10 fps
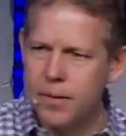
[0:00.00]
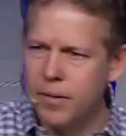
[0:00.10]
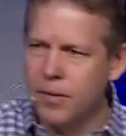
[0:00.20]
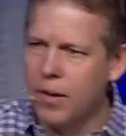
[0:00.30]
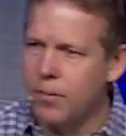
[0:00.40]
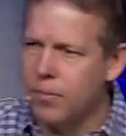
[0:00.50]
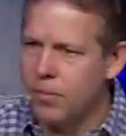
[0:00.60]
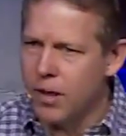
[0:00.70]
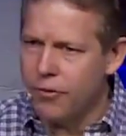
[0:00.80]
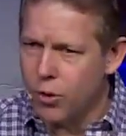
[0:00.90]
And then
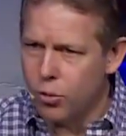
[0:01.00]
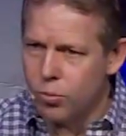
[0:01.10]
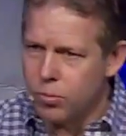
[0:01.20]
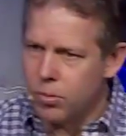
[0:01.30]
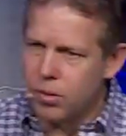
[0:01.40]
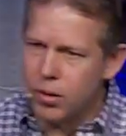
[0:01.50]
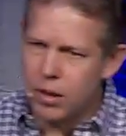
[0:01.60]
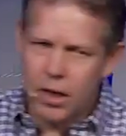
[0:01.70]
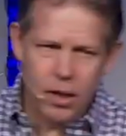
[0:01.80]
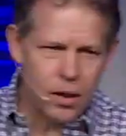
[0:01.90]
if you
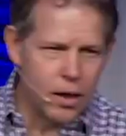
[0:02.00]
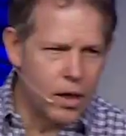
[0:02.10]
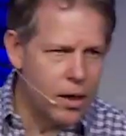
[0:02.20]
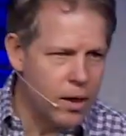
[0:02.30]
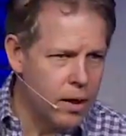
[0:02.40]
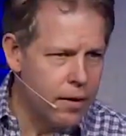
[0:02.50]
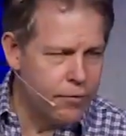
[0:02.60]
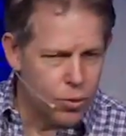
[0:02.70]
if